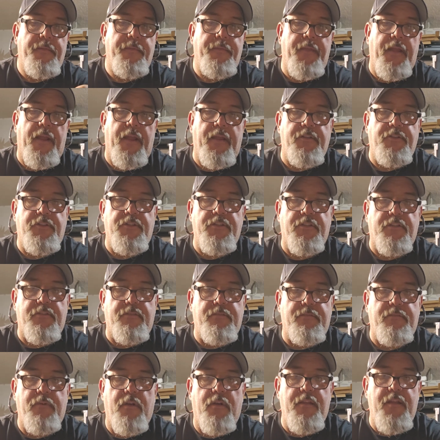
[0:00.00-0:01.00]
And just
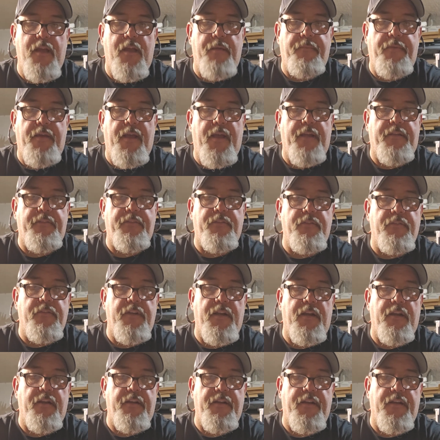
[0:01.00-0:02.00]
run that back through
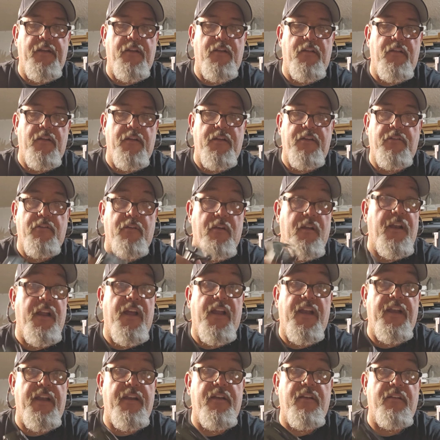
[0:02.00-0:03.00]
there to get all that crud
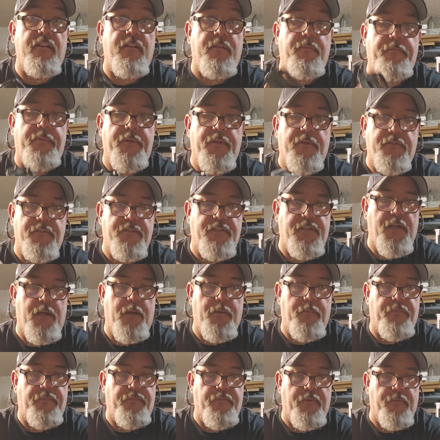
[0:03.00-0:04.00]
out of here that builds
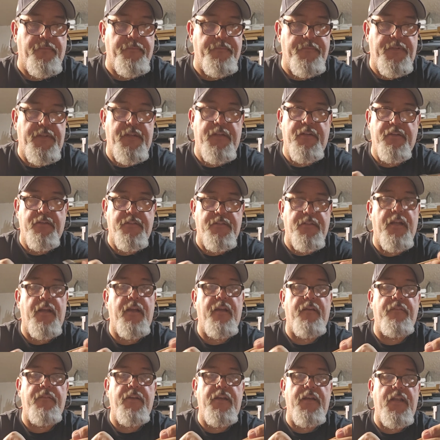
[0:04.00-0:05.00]
up from years of
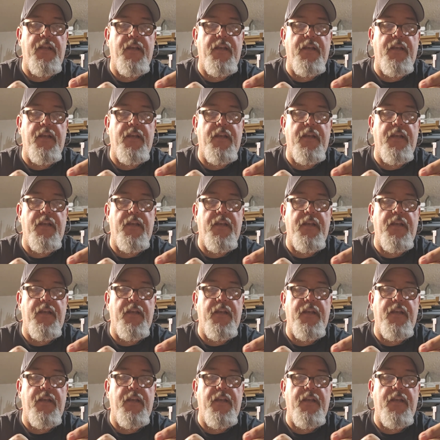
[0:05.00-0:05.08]
having